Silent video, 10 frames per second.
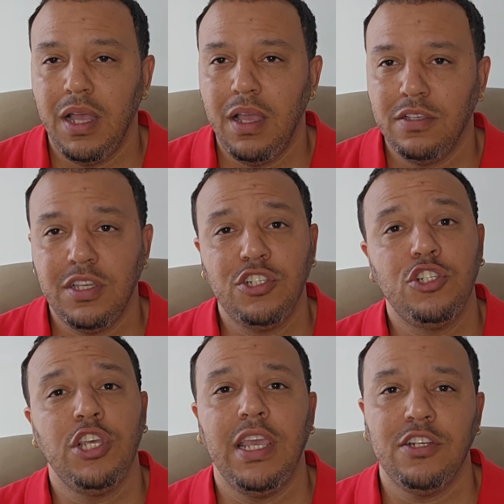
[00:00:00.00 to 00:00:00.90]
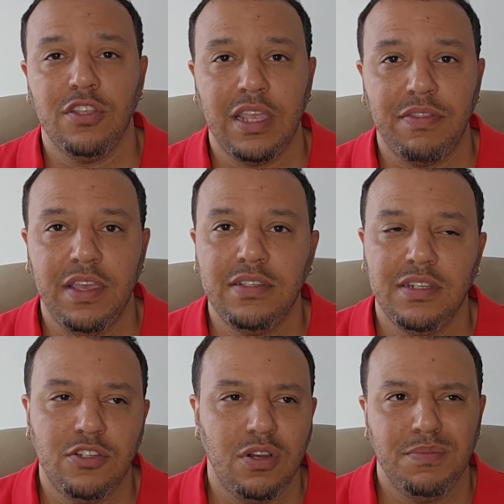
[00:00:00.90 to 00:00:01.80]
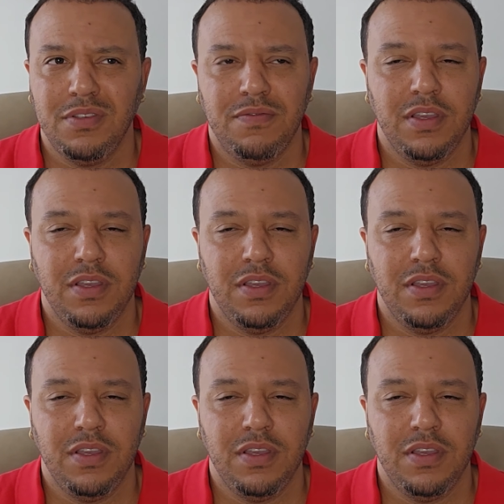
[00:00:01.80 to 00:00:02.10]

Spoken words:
such a change like this in terms of